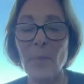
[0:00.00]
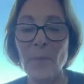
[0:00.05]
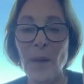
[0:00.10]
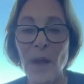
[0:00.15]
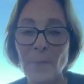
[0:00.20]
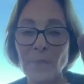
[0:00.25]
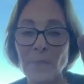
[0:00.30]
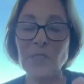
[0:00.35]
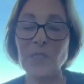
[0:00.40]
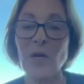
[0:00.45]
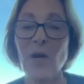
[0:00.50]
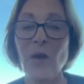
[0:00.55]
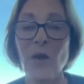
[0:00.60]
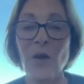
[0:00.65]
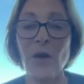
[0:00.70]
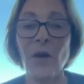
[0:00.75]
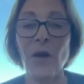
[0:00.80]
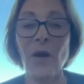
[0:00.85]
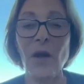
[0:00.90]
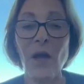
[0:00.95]
a pop
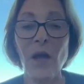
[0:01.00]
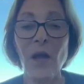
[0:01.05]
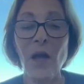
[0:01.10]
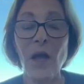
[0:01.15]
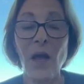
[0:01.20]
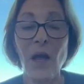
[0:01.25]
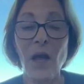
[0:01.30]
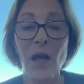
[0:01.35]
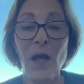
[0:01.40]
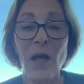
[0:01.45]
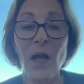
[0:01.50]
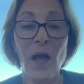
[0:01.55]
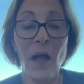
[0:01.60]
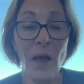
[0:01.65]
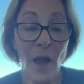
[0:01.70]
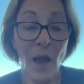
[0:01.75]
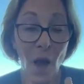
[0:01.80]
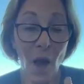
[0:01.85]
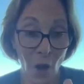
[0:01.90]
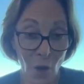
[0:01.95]
star
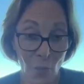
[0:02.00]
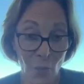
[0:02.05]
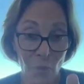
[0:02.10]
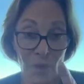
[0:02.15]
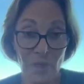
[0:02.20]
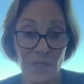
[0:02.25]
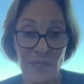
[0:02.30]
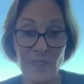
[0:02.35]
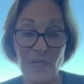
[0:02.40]
are really